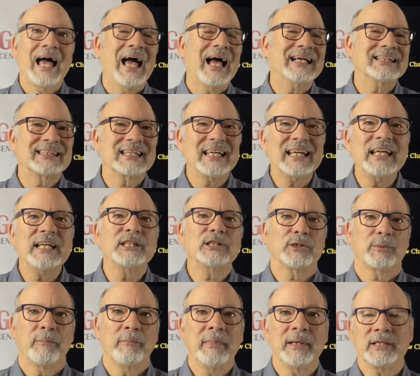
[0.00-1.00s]
as
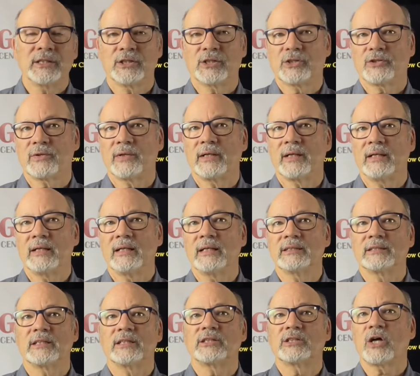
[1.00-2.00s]
each ministry
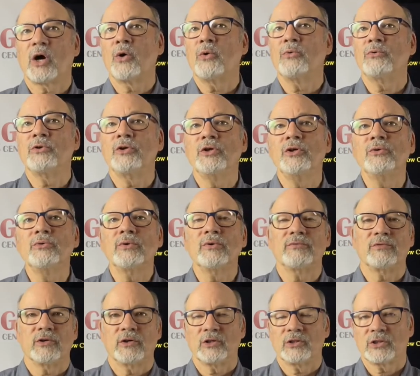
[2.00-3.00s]
is its own
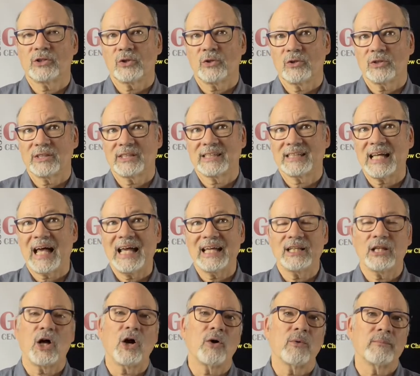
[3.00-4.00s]
universe or
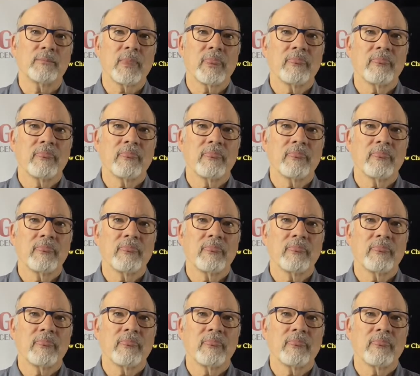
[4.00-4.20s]
silo.